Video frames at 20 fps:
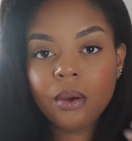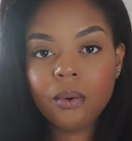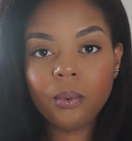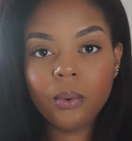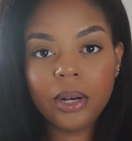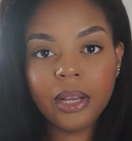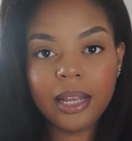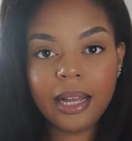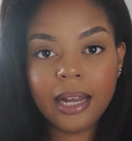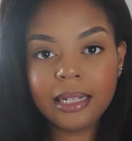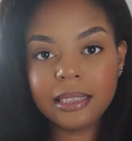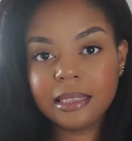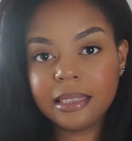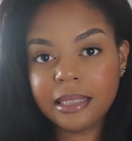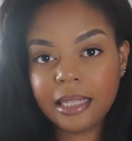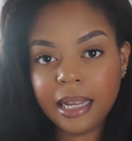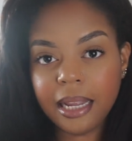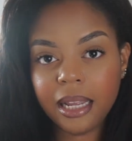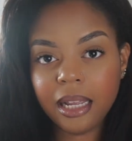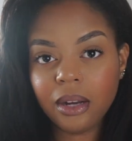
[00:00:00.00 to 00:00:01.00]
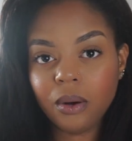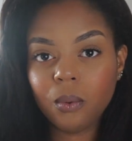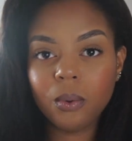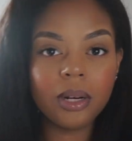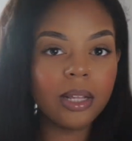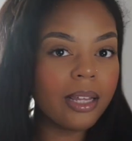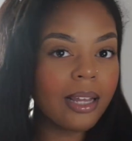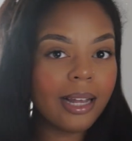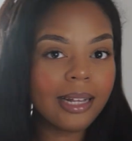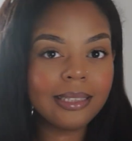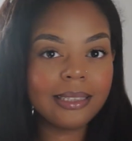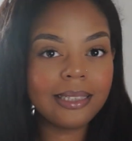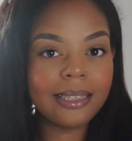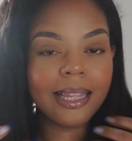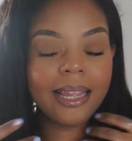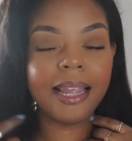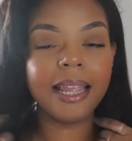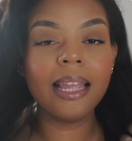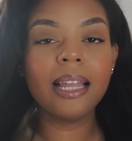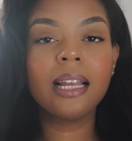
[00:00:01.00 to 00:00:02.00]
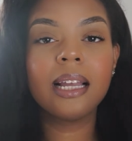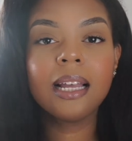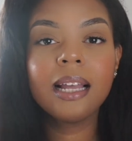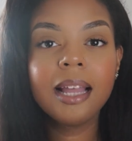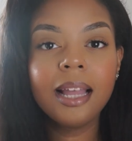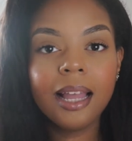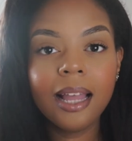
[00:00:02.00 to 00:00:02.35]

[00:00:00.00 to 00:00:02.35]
What do you guys think? What do you guys think?